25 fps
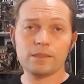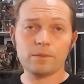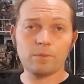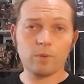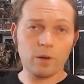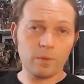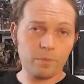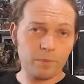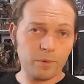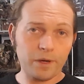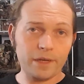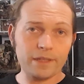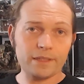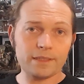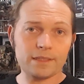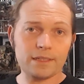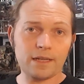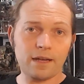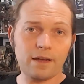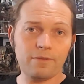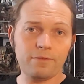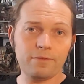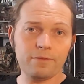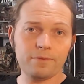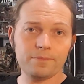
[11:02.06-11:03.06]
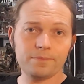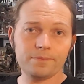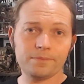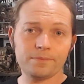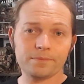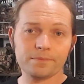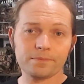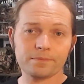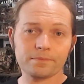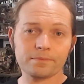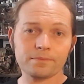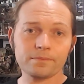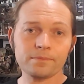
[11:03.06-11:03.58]
some more Marine stuff,
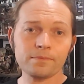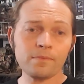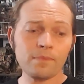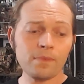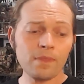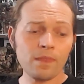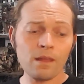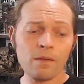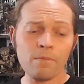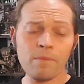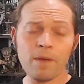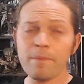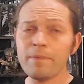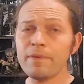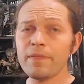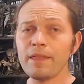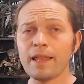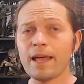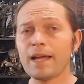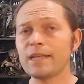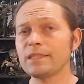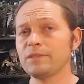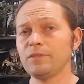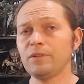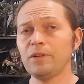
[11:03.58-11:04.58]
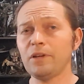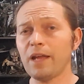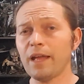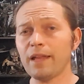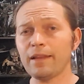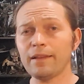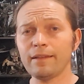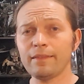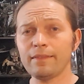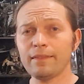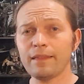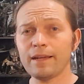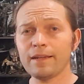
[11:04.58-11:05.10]
maybe the last few
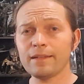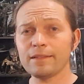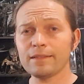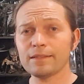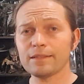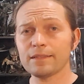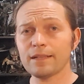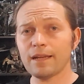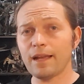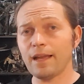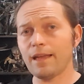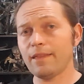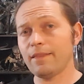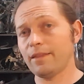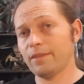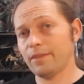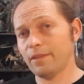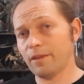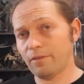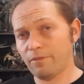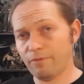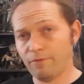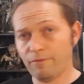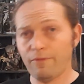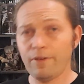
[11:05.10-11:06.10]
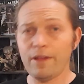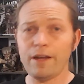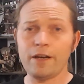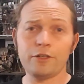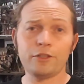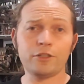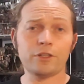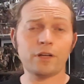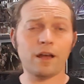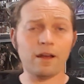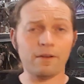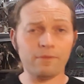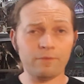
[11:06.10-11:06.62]
alien things, and then they'll
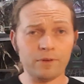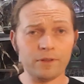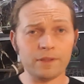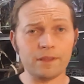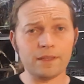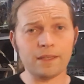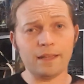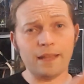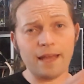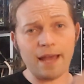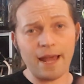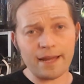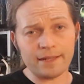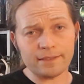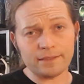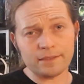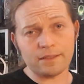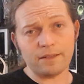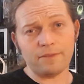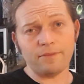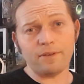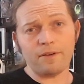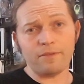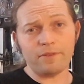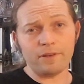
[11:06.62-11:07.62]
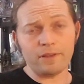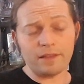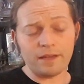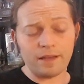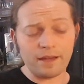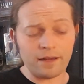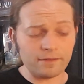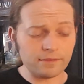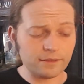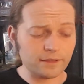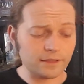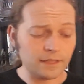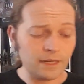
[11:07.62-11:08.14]
finish off with the last of everything
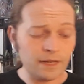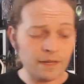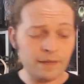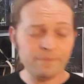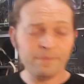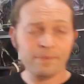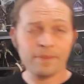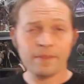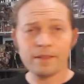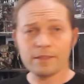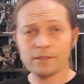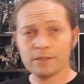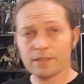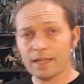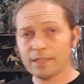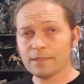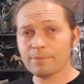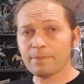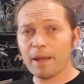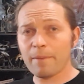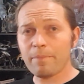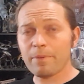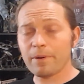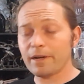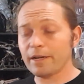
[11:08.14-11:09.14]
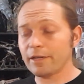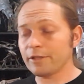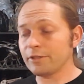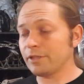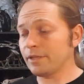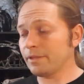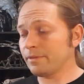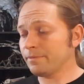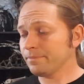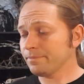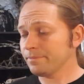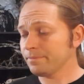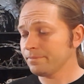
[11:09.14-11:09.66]
else. So that's my
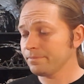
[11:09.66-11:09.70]
prediction.